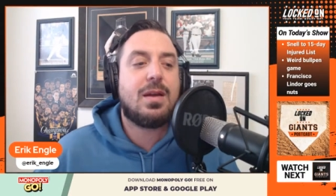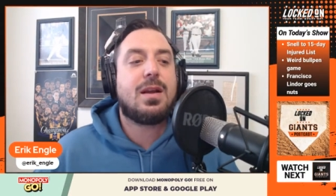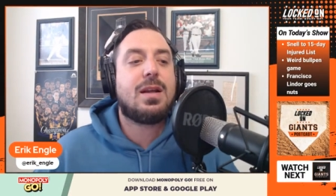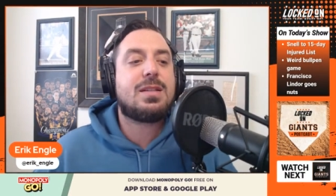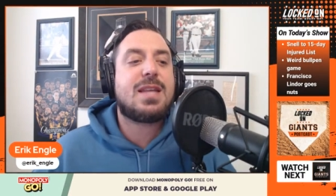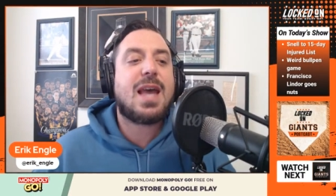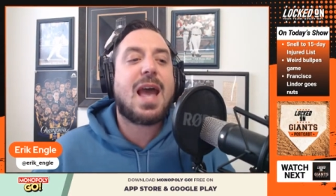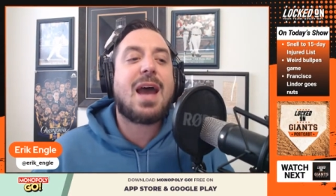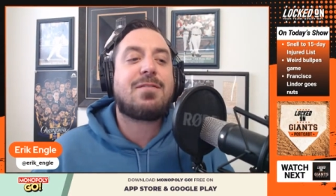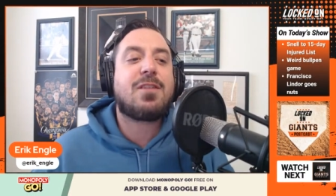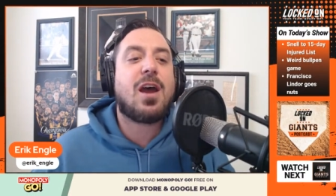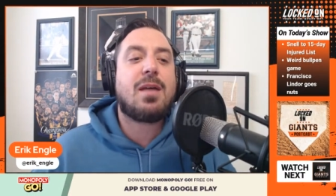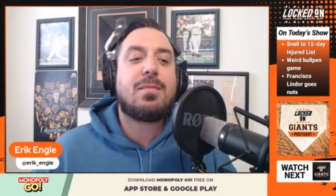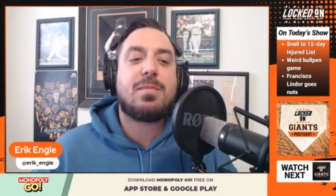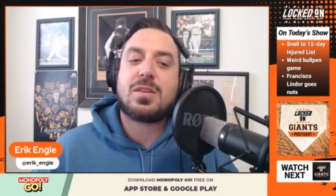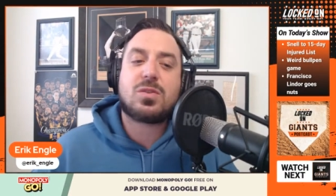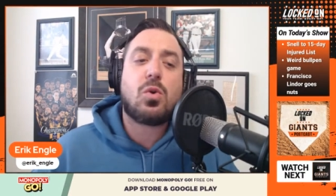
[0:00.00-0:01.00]
It's
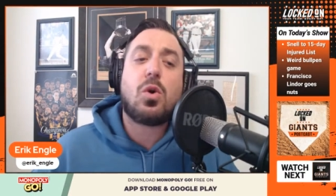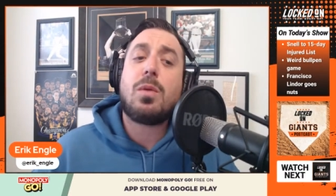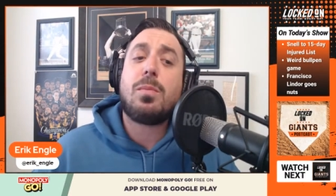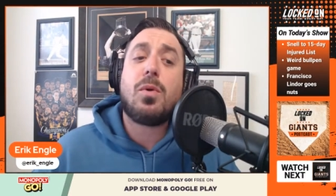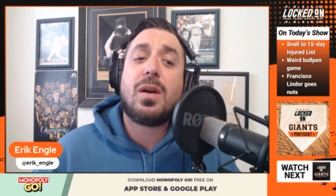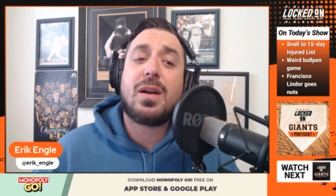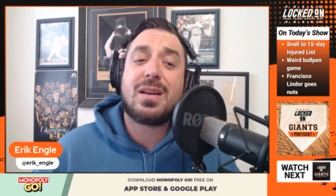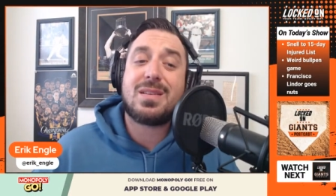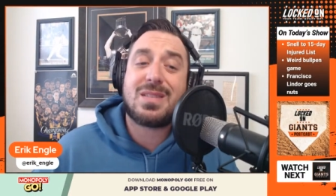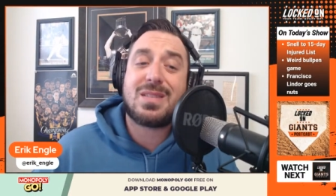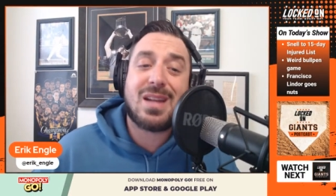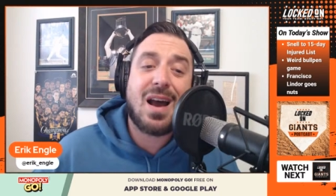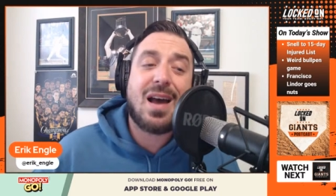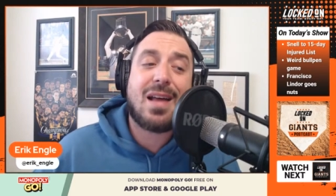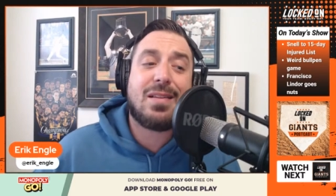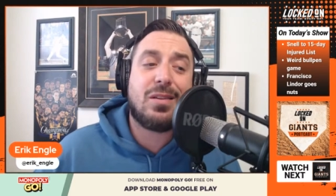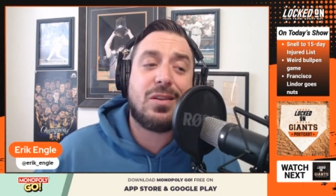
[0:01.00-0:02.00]
halftime and the scoreboard is
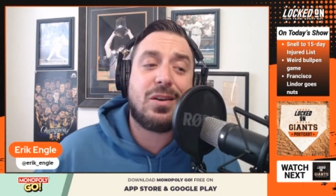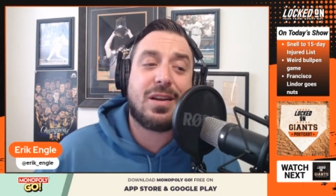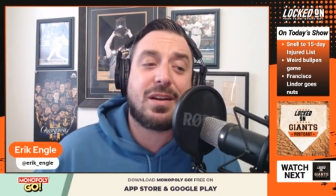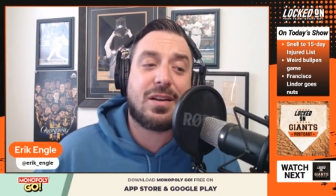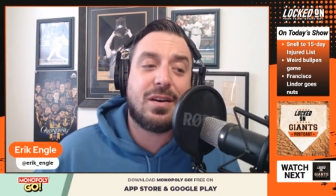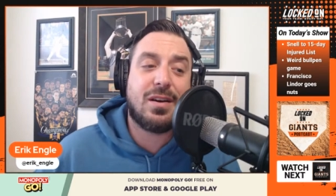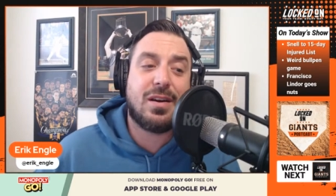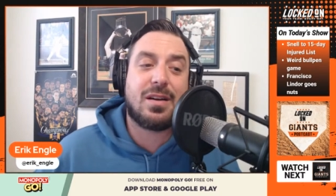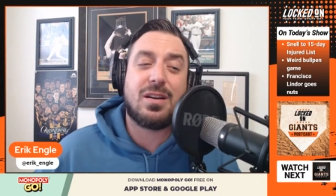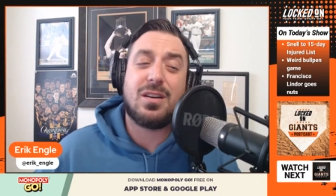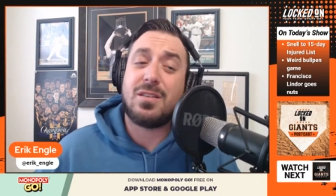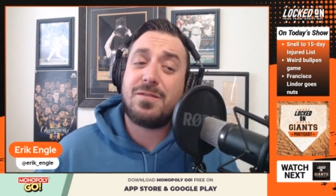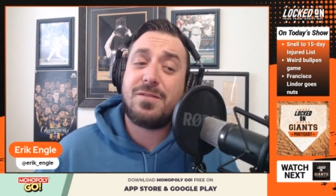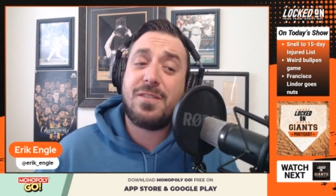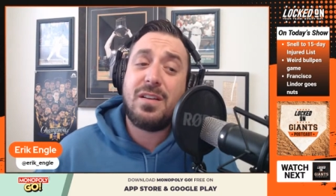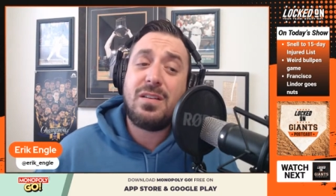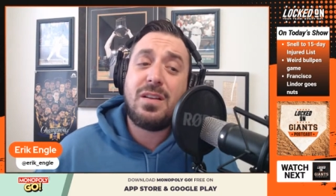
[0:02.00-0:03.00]
not looking good. You're
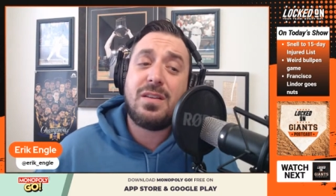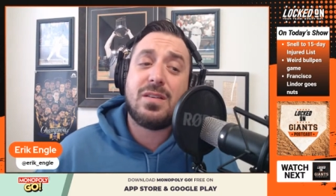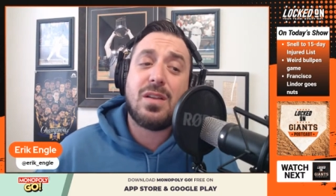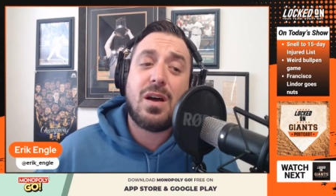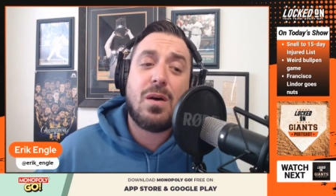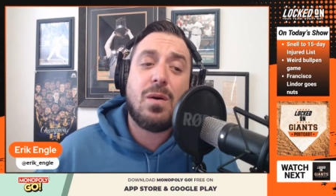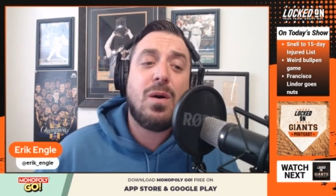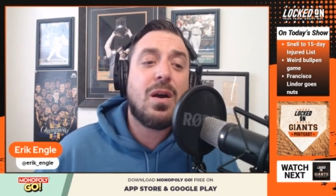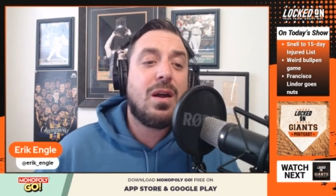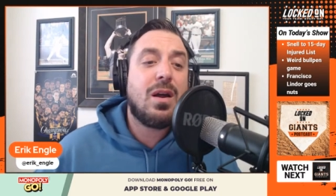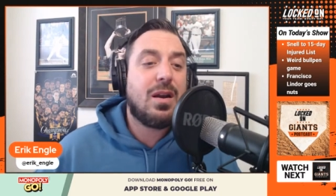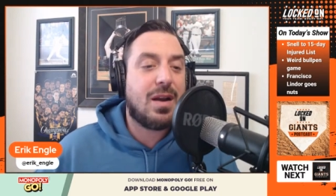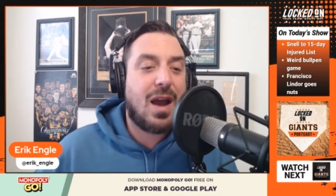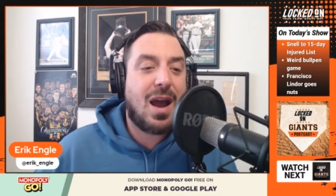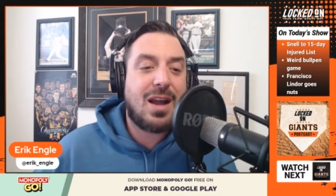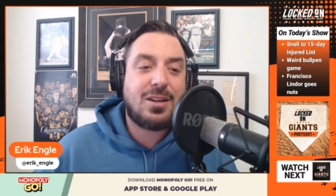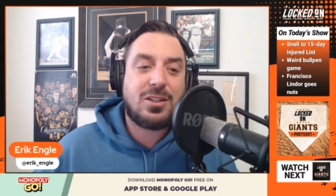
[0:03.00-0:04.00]
feeling low,
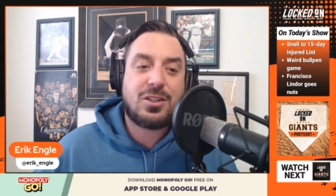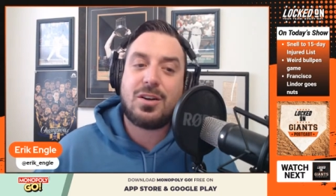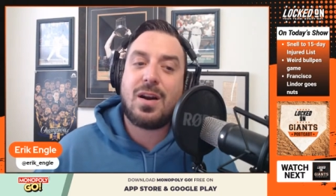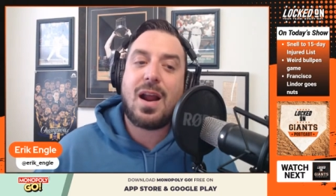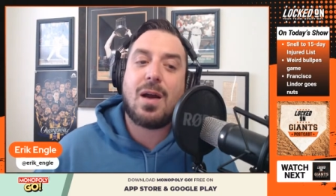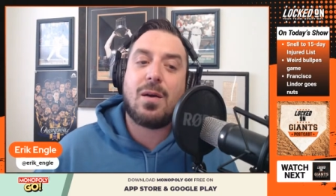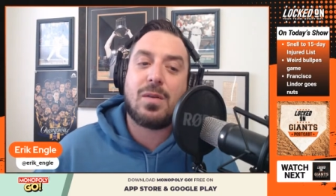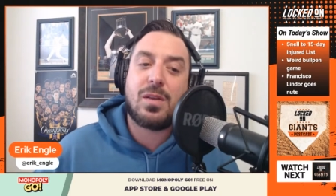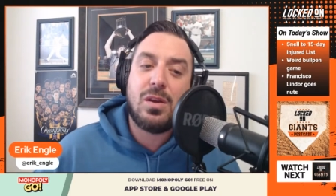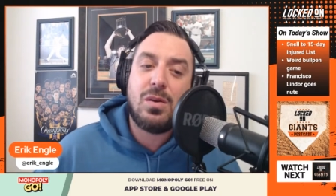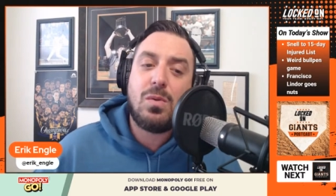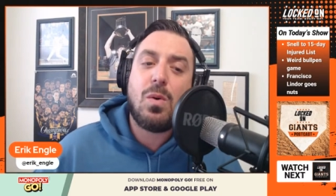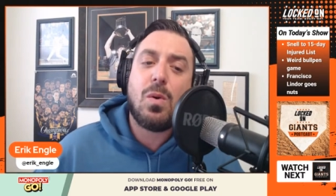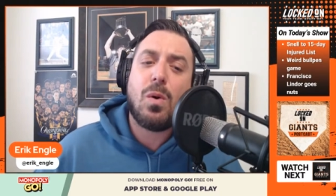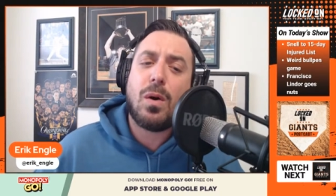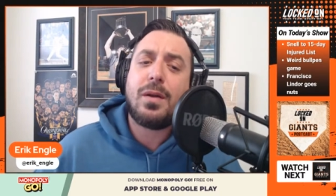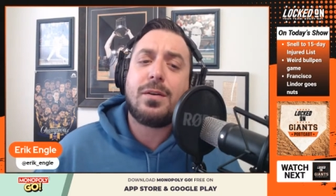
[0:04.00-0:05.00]
not sure how you
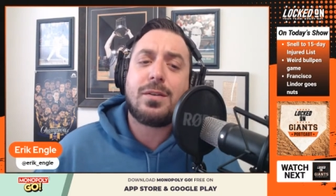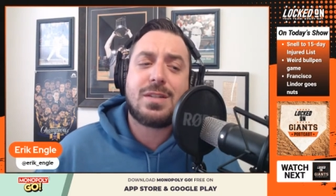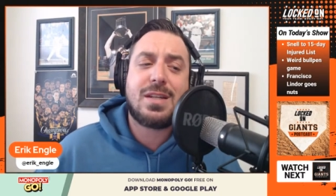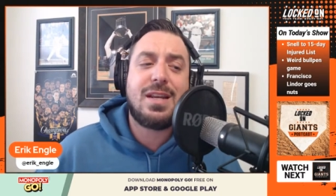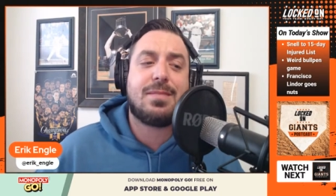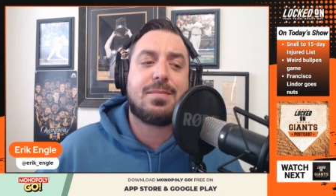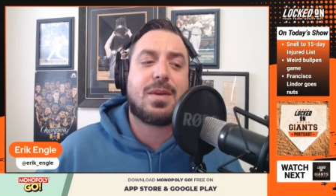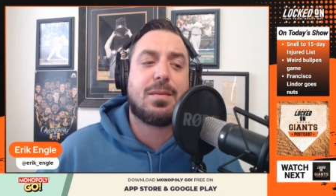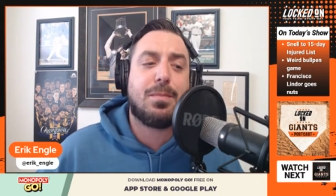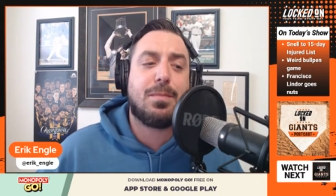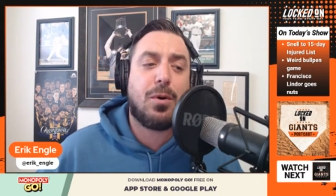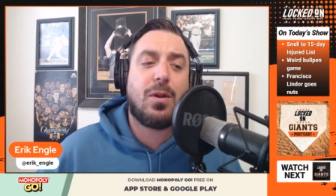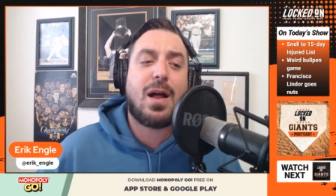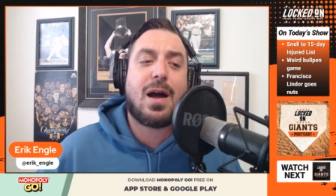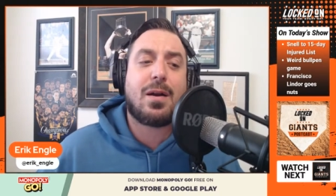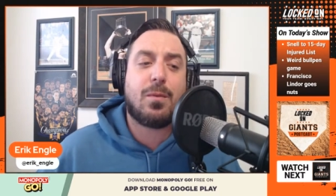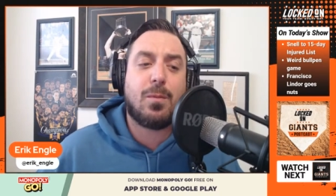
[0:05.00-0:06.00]
or your team can
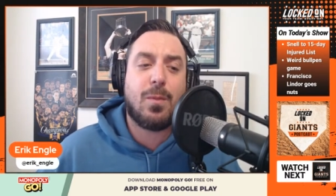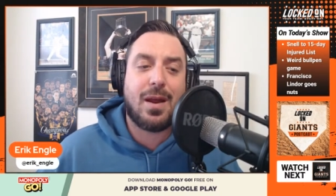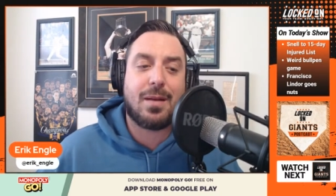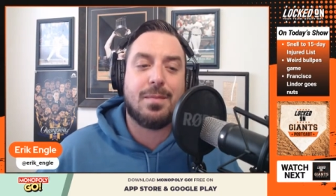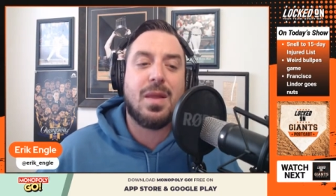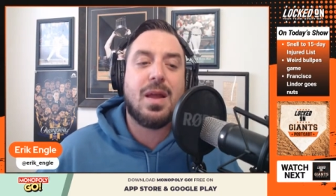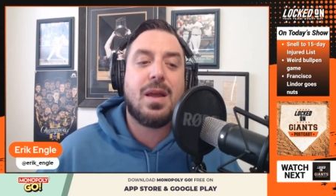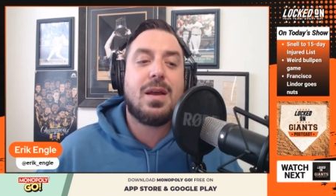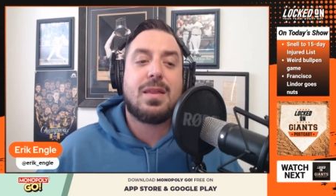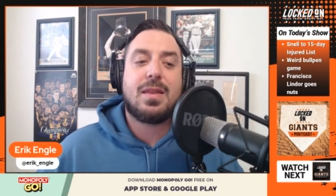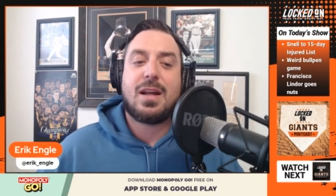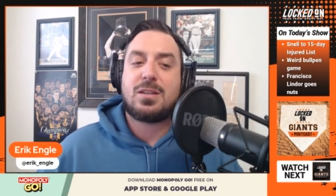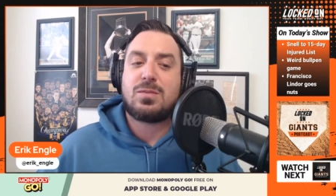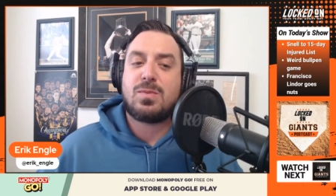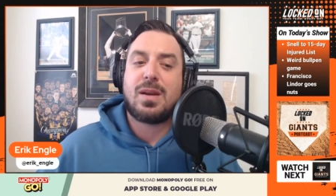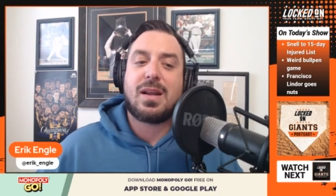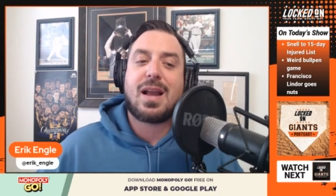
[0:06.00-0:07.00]
pull out a win.
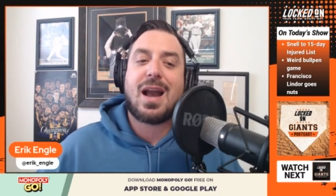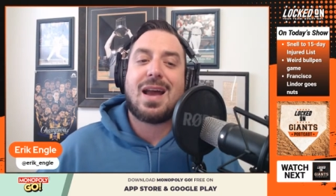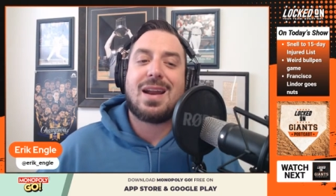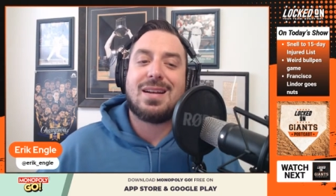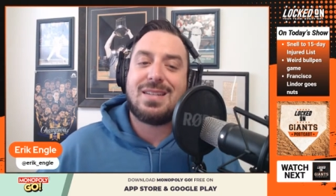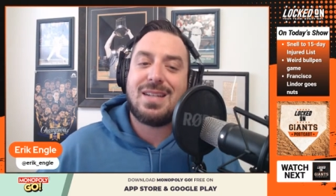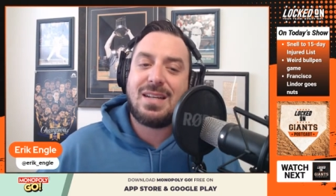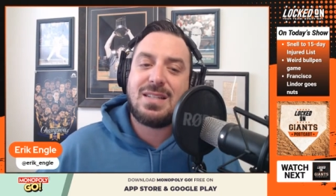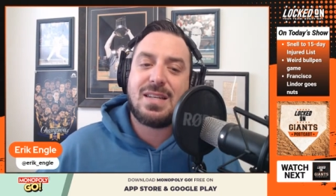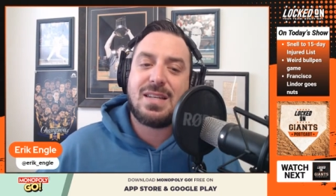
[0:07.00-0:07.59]
That's when you got to dig